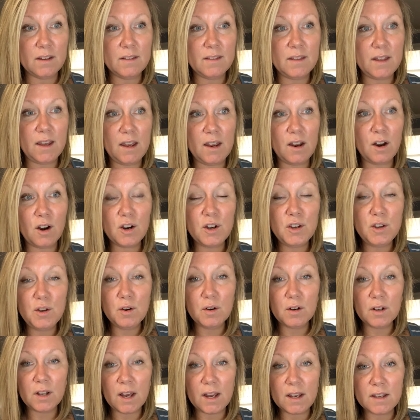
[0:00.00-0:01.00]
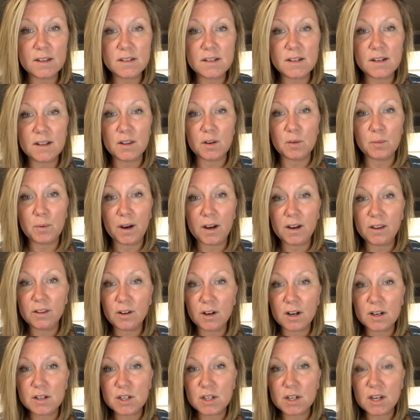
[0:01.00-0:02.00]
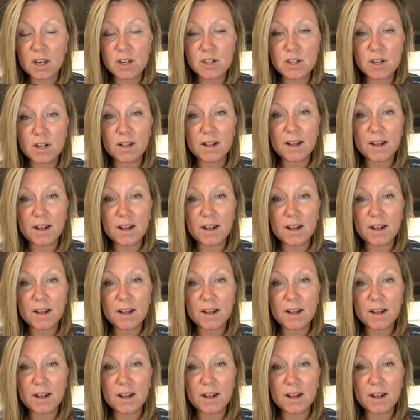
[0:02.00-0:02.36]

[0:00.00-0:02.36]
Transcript: they are utilized in the regular education